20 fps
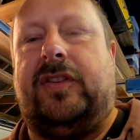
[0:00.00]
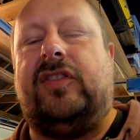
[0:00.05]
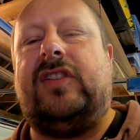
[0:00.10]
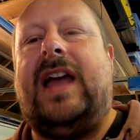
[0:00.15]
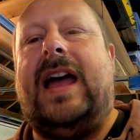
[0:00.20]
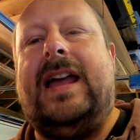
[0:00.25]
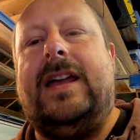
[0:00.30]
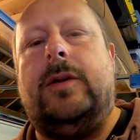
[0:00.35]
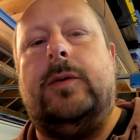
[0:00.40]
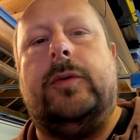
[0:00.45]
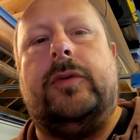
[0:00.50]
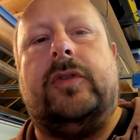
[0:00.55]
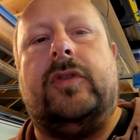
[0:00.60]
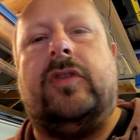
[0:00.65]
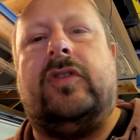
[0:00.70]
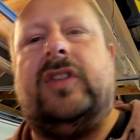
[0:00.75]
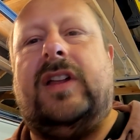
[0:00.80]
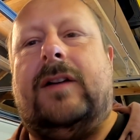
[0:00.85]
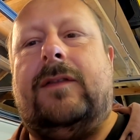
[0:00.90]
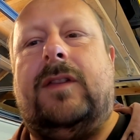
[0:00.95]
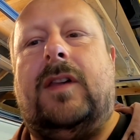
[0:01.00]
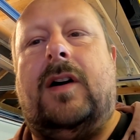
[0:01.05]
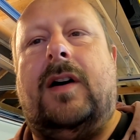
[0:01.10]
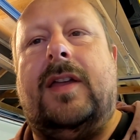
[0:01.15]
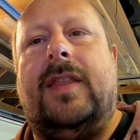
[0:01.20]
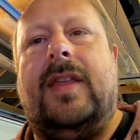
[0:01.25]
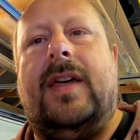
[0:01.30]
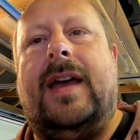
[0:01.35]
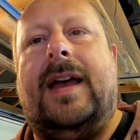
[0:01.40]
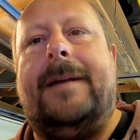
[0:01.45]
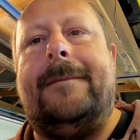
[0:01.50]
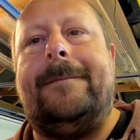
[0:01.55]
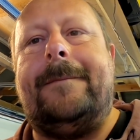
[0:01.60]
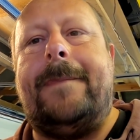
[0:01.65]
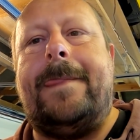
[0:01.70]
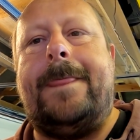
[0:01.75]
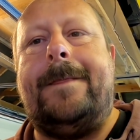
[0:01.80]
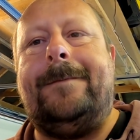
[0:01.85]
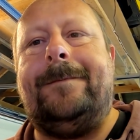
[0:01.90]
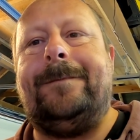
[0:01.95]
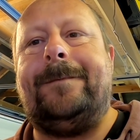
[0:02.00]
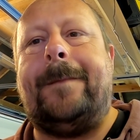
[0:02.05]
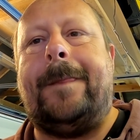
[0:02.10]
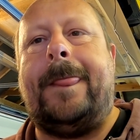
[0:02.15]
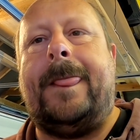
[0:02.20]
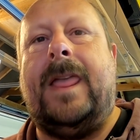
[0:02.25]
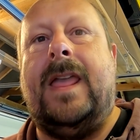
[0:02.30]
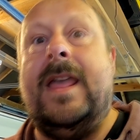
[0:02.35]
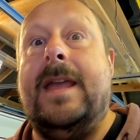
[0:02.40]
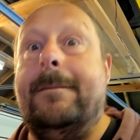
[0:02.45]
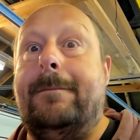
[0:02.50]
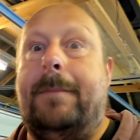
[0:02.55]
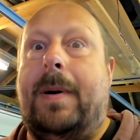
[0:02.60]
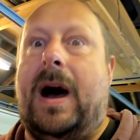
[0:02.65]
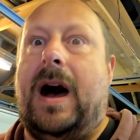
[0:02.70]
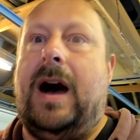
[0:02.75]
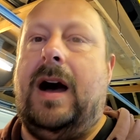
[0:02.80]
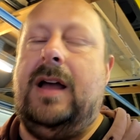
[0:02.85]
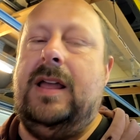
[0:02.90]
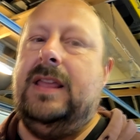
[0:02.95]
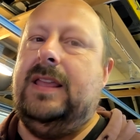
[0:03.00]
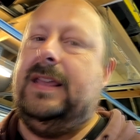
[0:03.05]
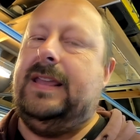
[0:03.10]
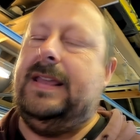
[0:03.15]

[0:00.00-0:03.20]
scales and stuff like that, but